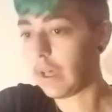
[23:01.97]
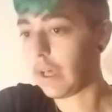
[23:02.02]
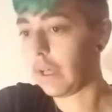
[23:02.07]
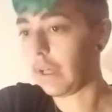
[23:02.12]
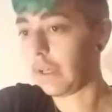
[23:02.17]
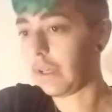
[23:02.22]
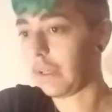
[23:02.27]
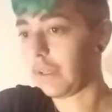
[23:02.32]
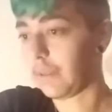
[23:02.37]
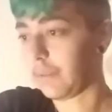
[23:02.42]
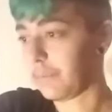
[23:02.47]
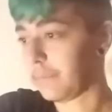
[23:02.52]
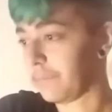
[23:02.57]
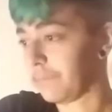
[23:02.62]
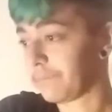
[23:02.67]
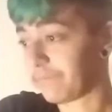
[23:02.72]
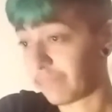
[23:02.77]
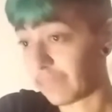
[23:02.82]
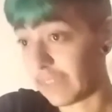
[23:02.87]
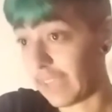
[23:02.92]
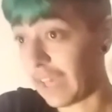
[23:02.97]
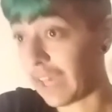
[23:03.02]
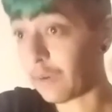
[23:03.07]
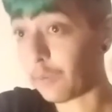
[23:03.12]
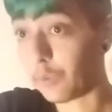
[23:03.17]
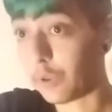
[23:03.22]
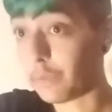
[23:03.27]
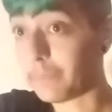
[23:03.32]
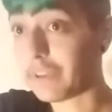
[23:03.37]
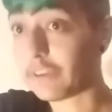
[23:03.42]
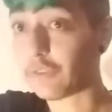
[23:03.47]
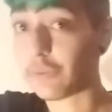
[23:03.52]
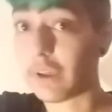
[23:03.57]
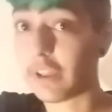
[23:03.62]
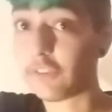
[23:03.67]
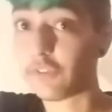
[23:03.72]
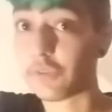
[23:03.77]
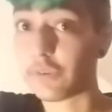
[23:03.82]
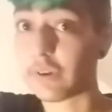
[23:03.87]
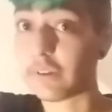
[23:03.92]
I will be
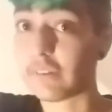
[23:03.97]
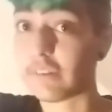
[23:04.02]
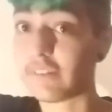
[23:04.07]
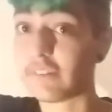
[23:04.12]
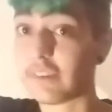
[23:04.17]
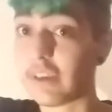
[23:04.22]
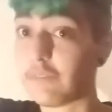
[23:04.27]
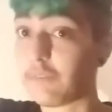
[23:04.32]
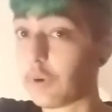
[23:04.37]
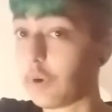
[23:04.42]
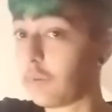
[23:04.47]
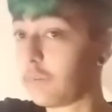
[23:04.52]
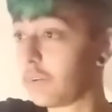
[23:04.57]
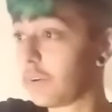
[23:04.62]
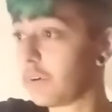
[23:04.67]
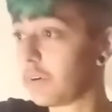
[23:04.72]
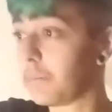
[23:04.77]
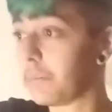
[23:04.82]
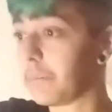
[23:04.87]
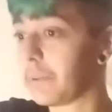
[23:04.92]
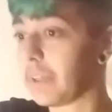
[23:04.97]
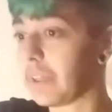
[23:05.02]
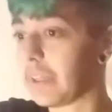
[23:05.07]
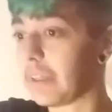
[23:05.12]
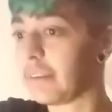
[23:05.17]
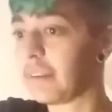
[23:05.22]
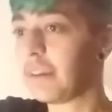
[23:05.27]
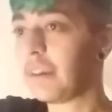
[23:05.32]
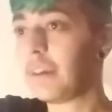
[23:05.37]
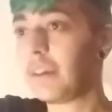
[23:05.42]
transferring the stuff over, but